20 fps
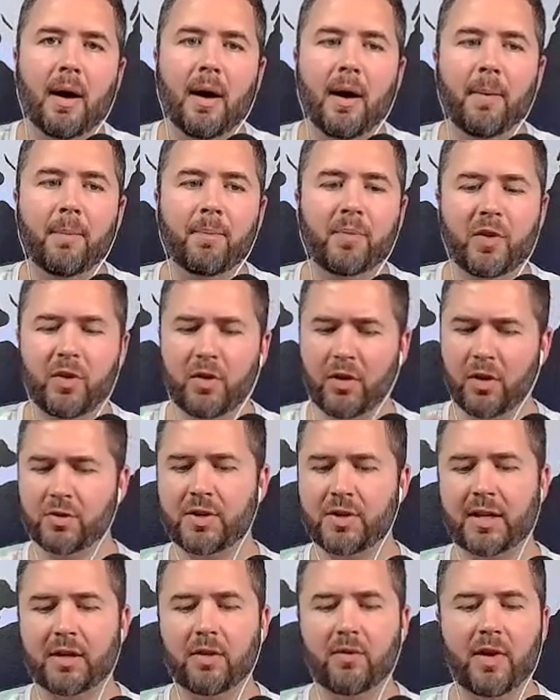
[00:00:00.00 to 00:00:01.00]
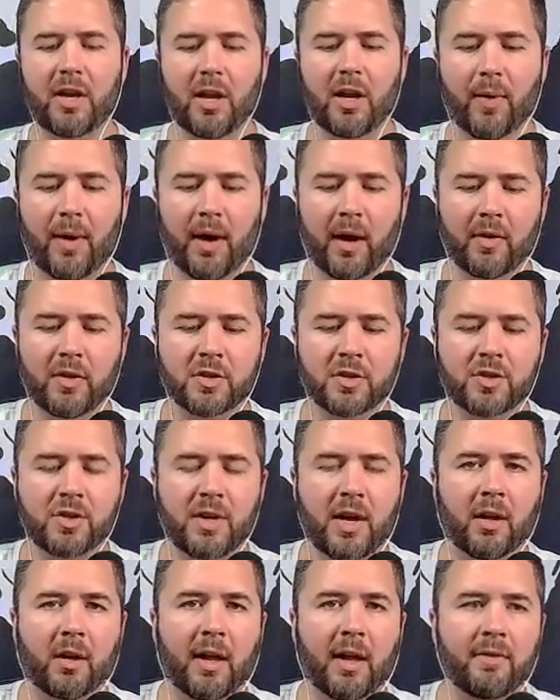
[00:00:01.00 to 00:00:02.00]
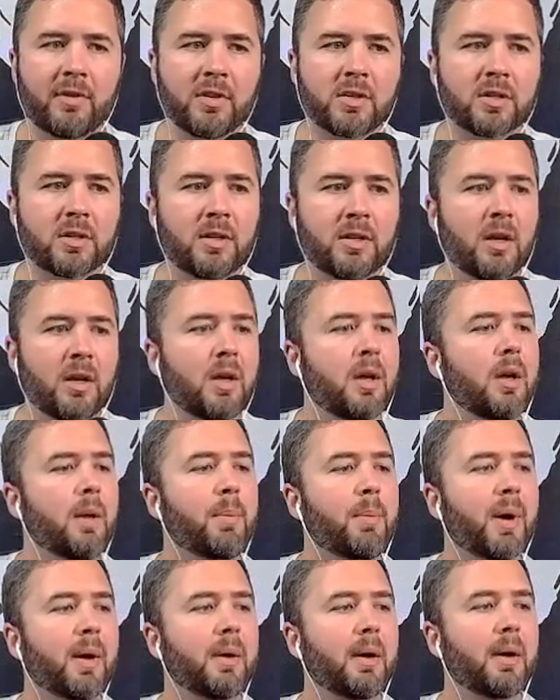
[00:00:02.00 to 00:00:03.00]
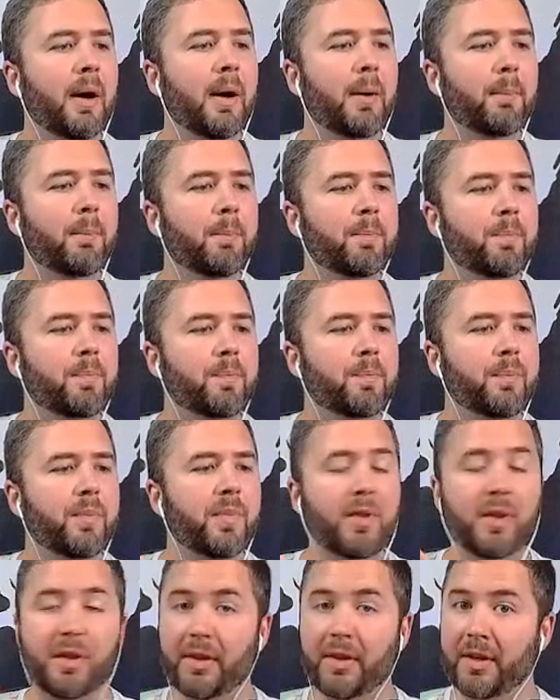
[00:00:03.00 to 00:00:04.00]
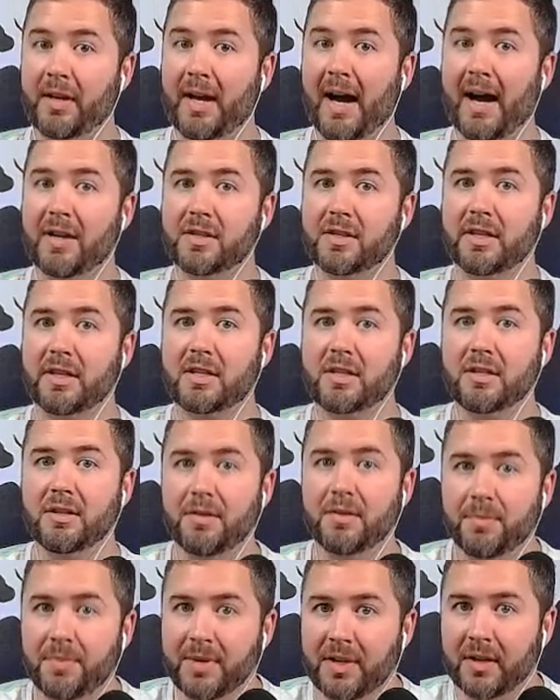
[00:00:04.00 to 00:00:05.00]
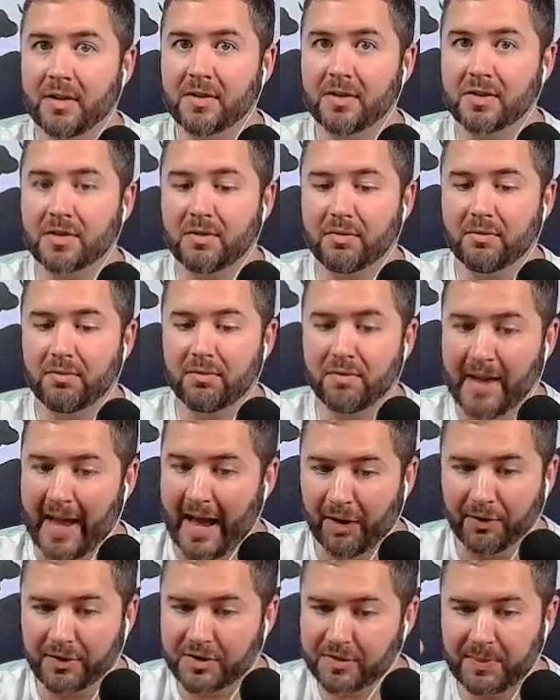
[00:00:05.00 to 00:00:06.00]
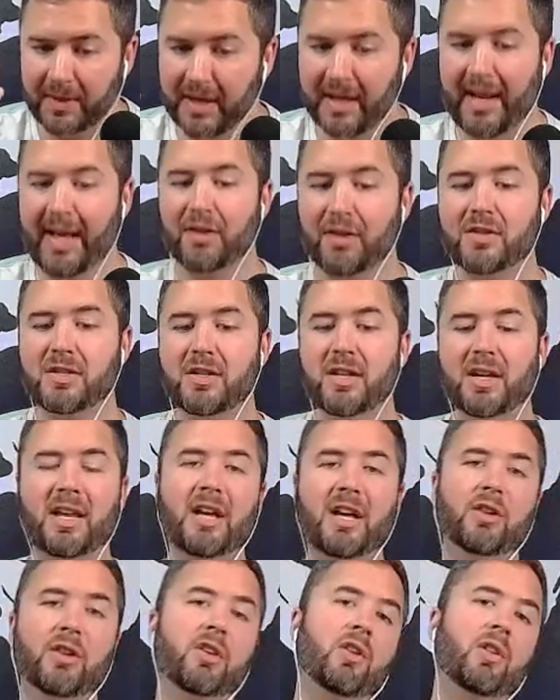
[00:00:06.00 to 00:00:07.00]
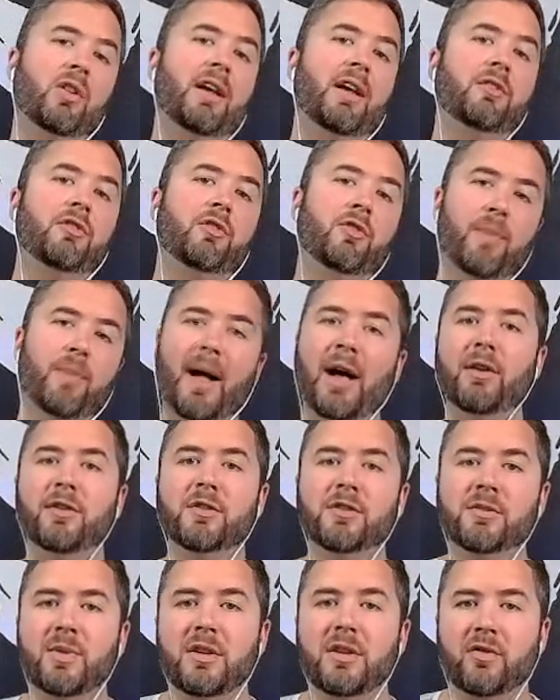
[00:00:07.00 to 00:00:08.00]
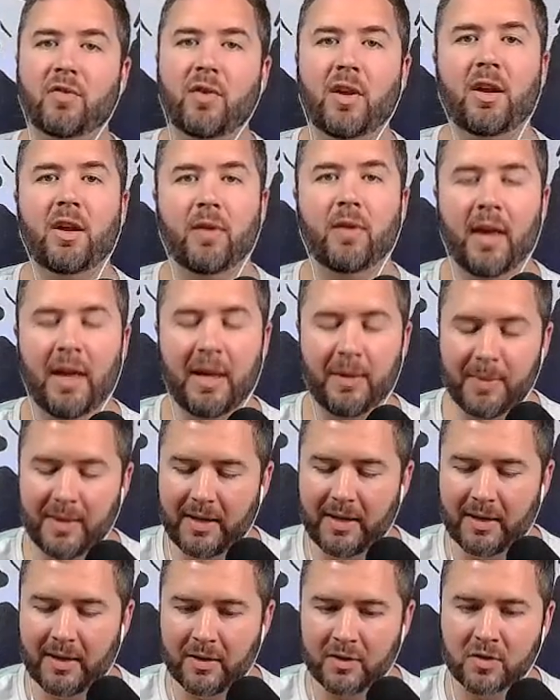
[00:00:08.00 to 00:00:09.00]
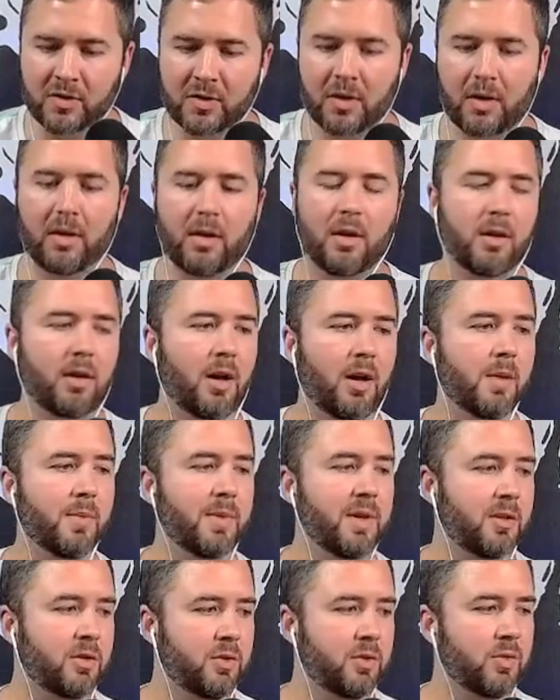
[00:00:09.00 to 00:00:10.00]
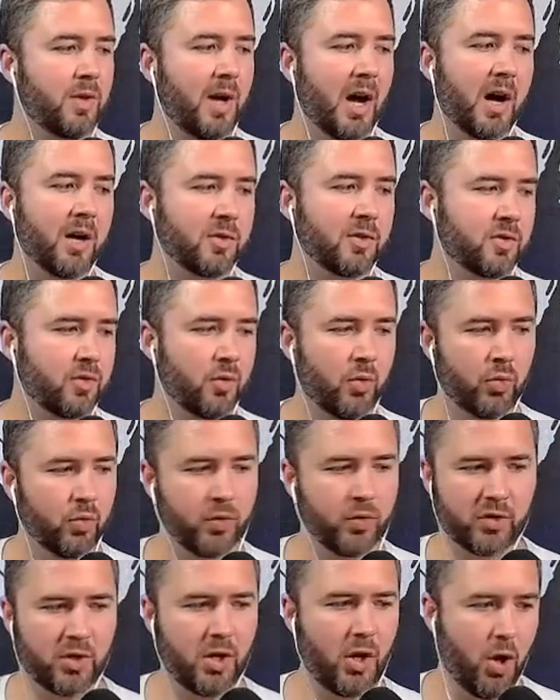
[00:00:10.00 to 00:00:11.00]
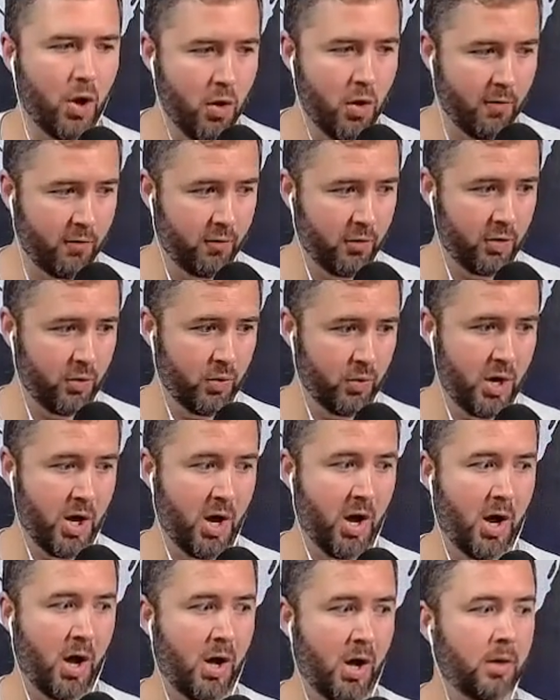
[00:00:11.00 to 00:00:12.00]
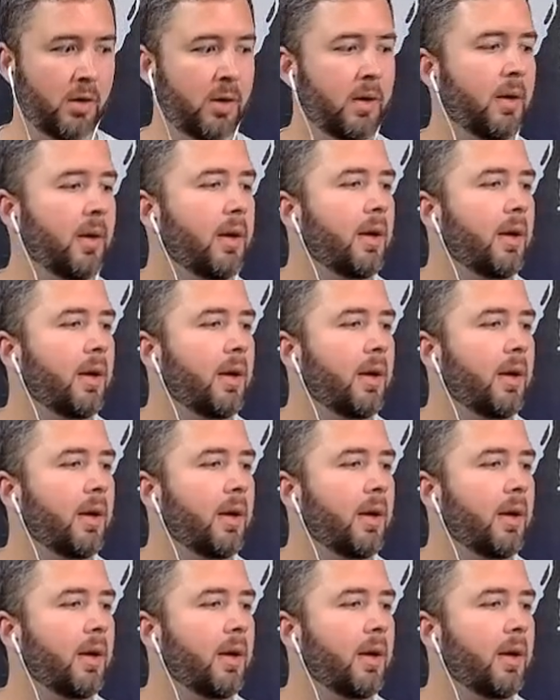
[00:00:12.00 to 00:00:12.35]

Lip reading: You can go check the video out on this channel, obviously. But the gods listened, because now it's been announced that a Killer Klowns from Outer Space video game is coming to consoles everywhere.